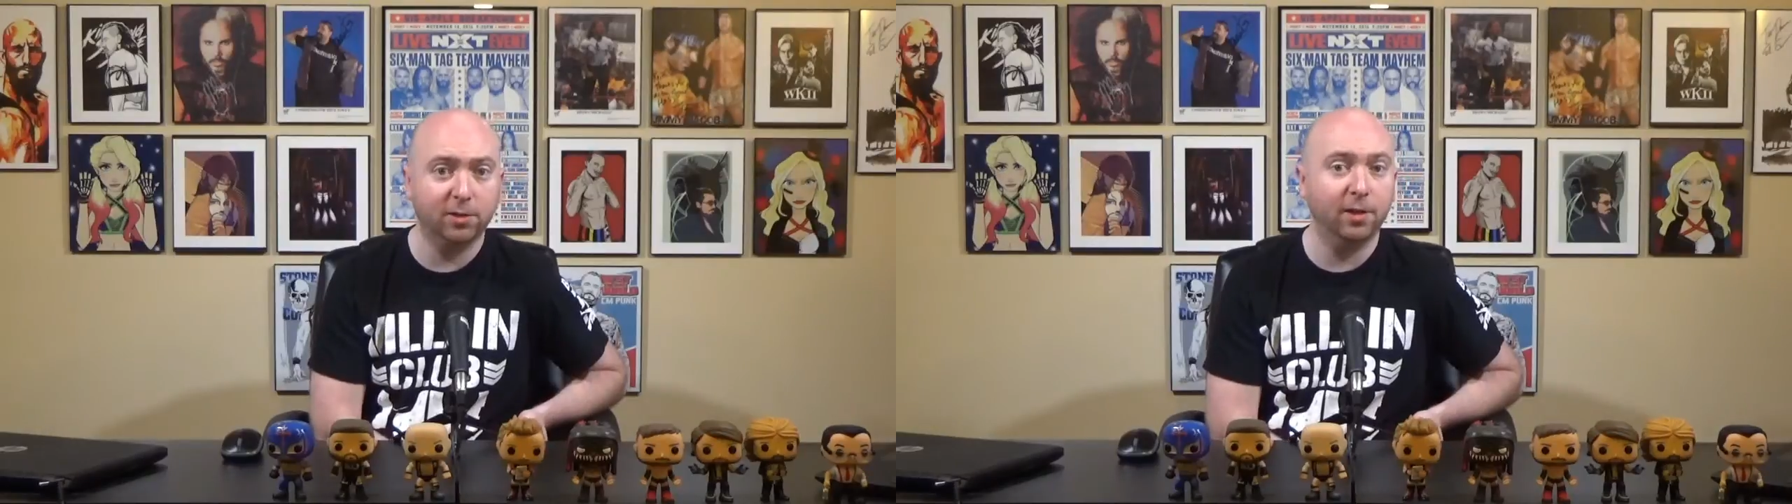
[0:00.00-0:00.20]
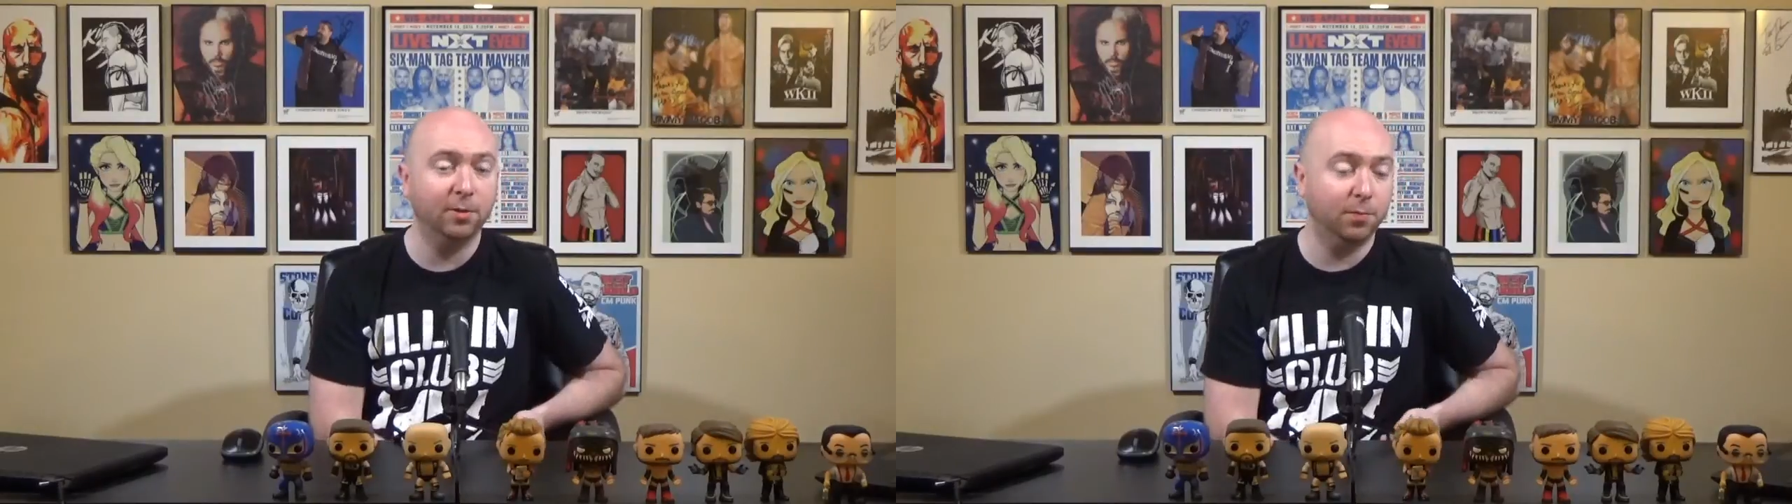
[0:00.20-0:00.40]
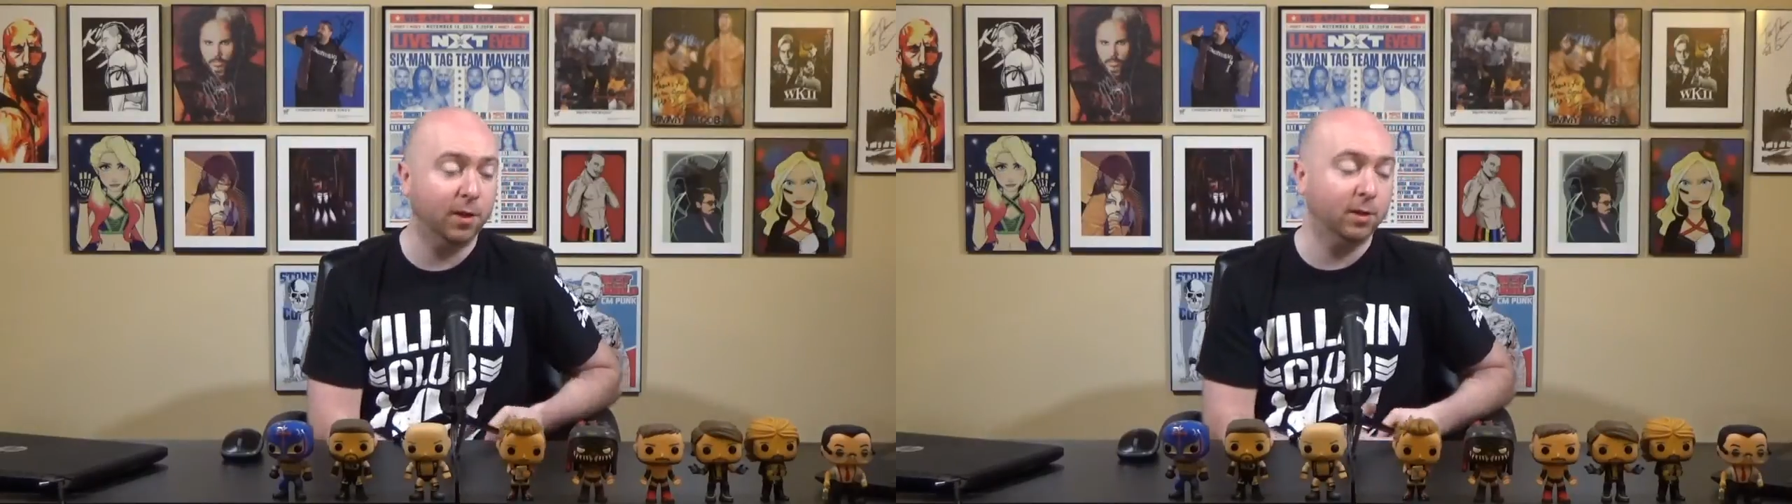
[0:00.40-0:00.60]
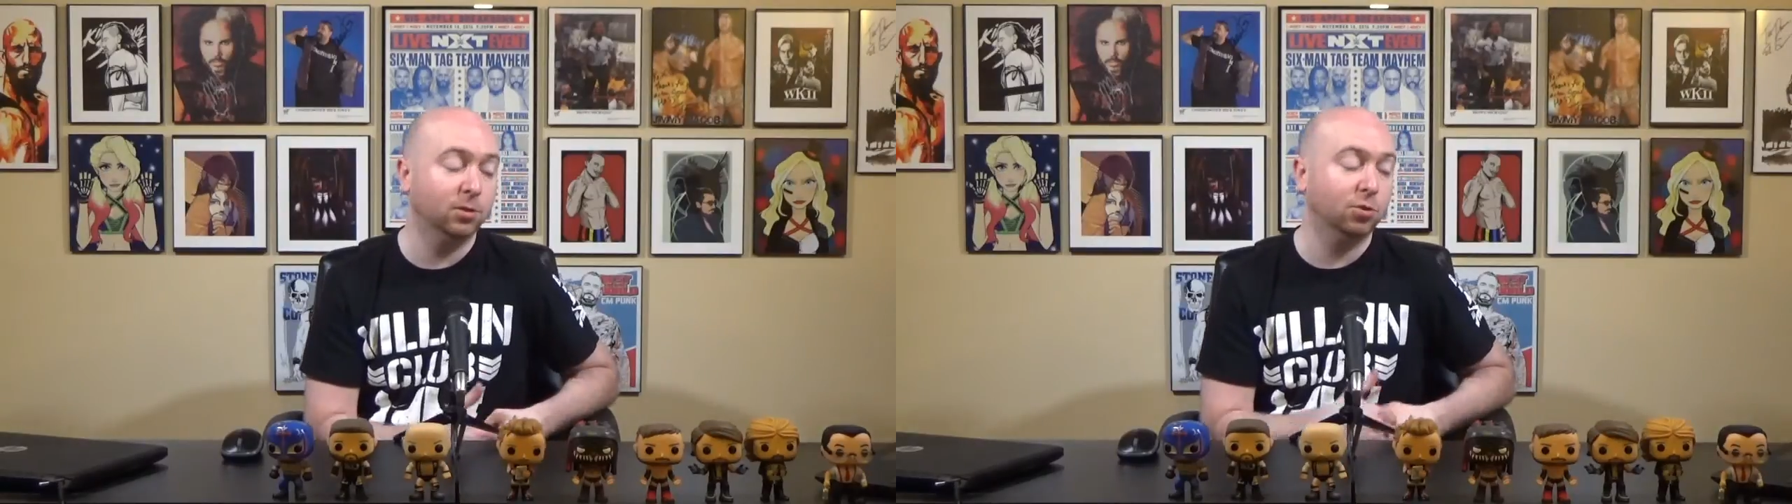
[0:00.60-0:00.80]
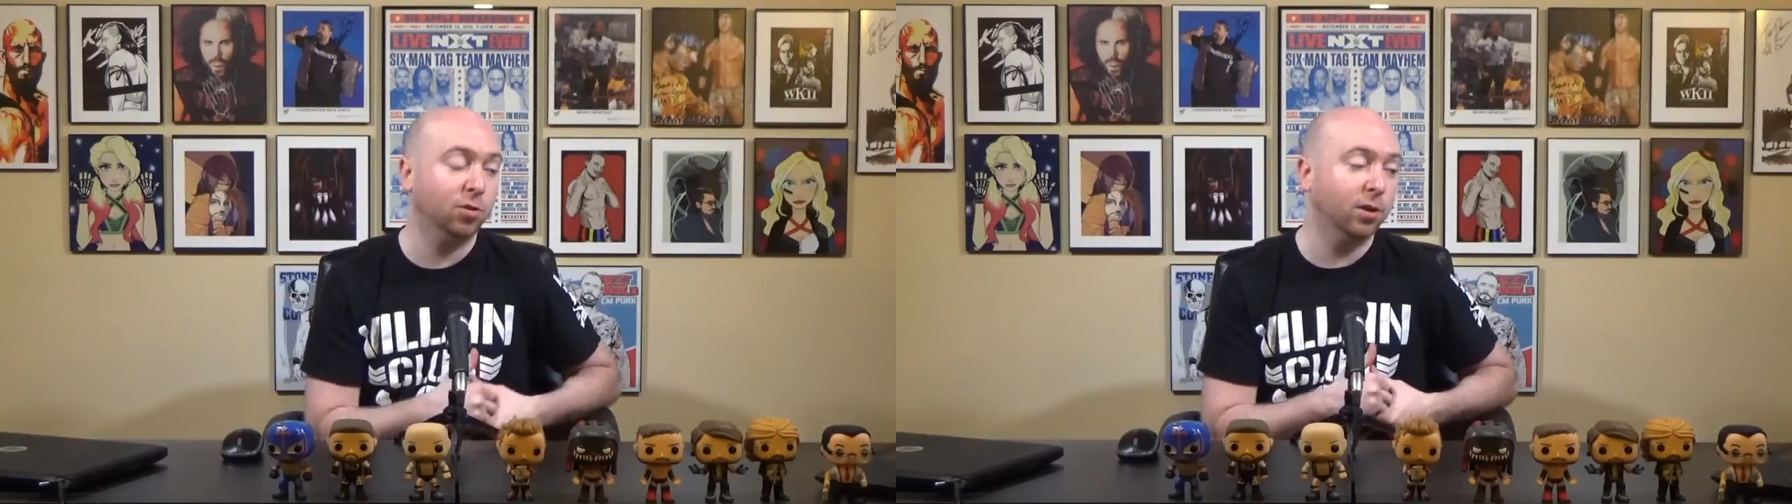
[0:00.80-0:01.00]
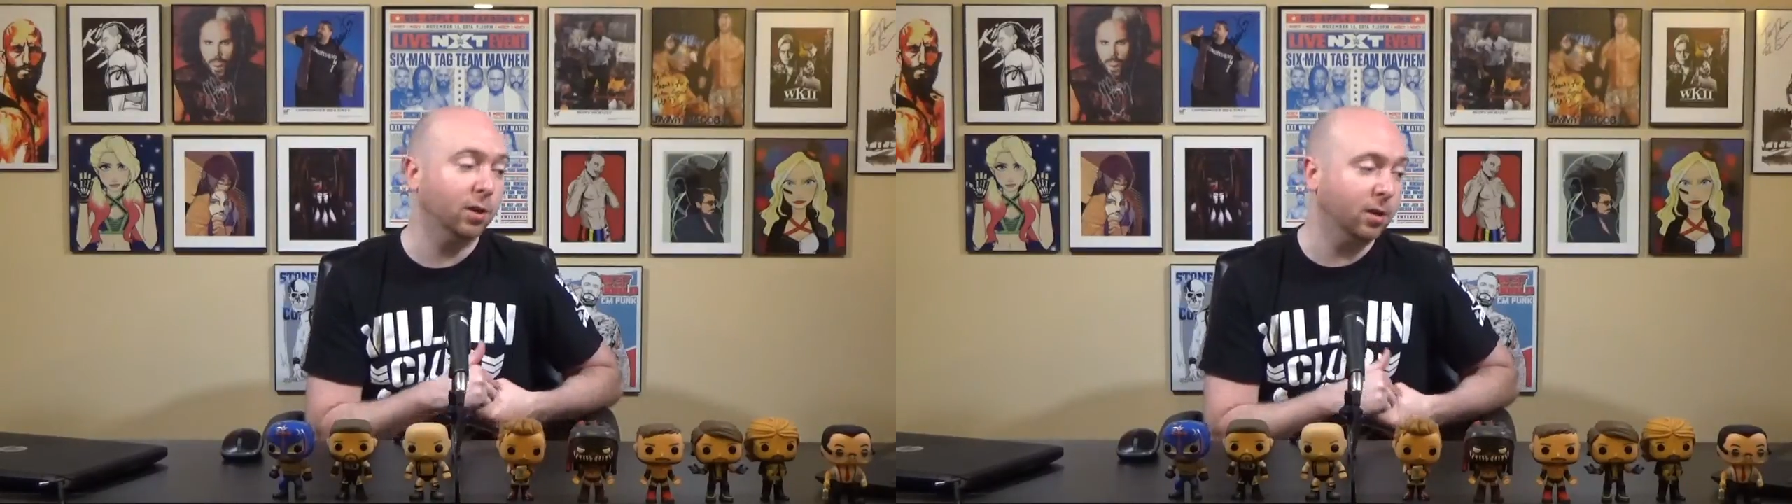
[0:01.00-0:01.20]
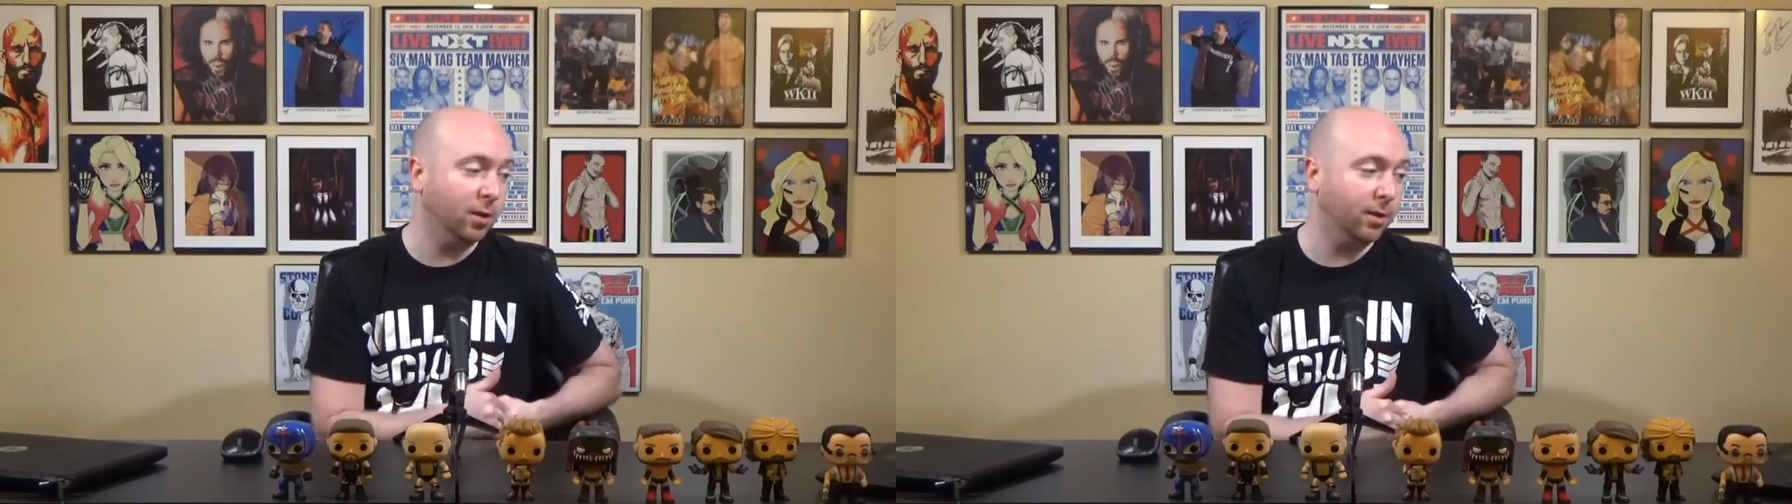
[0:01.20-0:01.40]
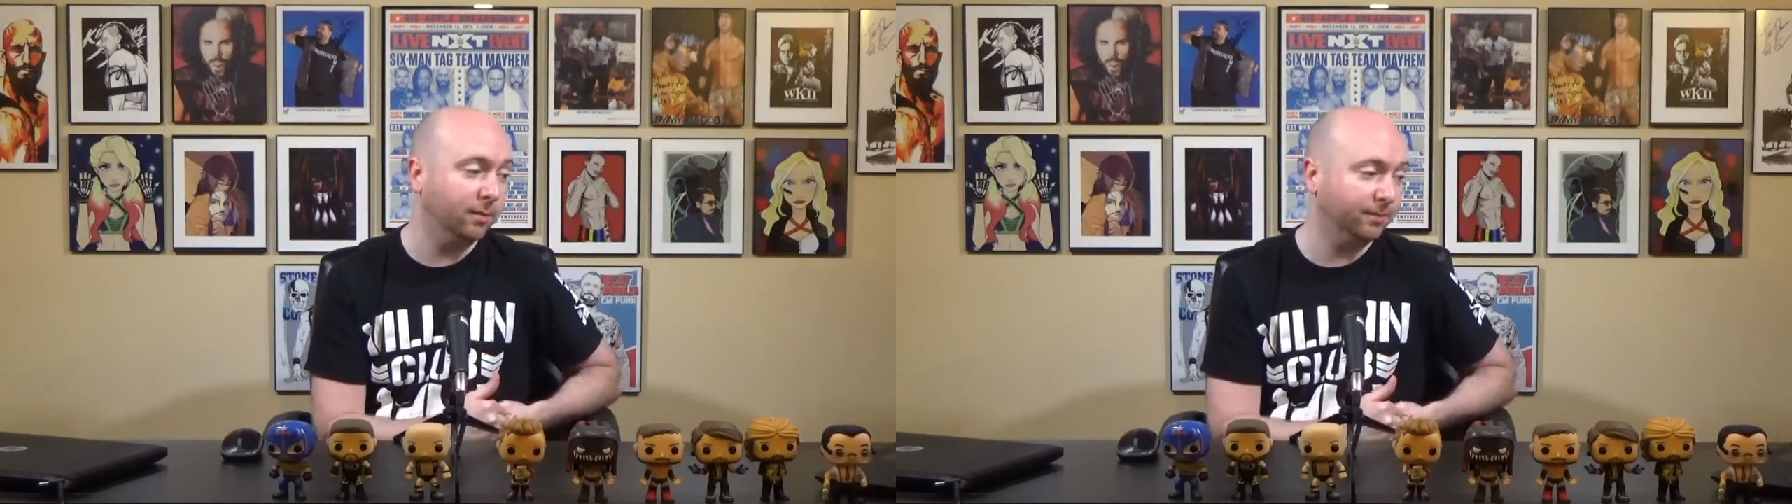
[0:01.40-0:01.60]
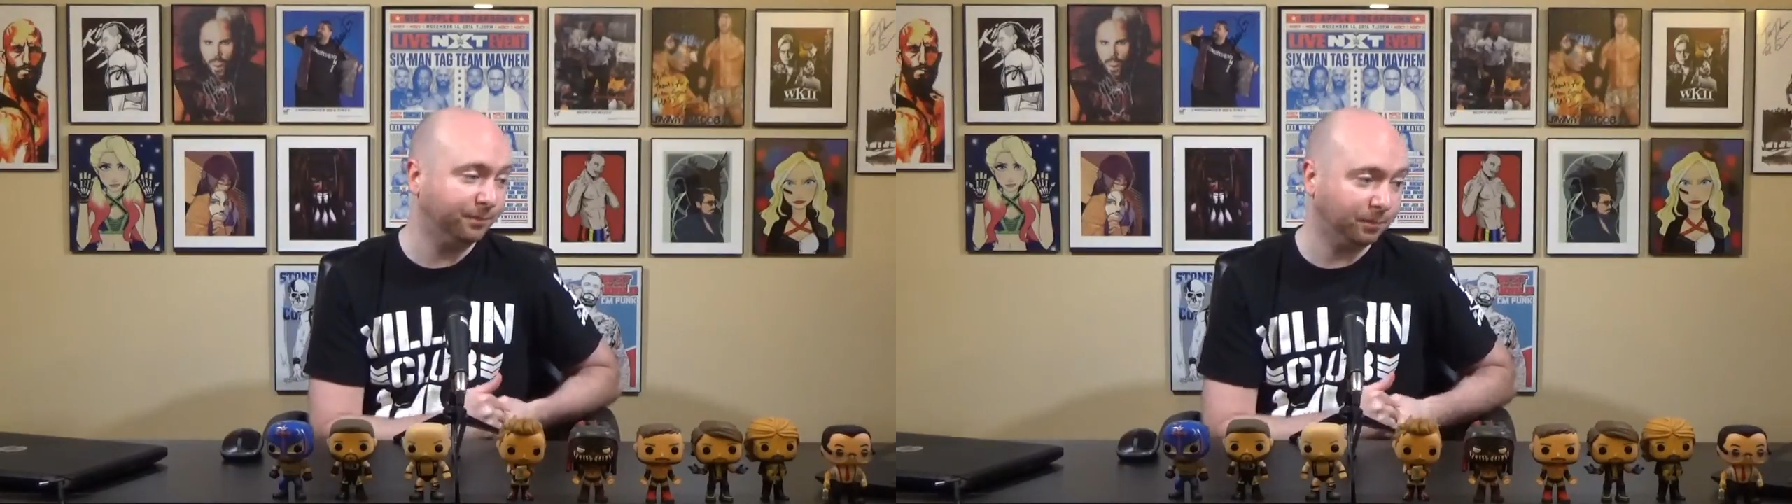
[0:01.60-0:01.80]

that Impact is trying to cut.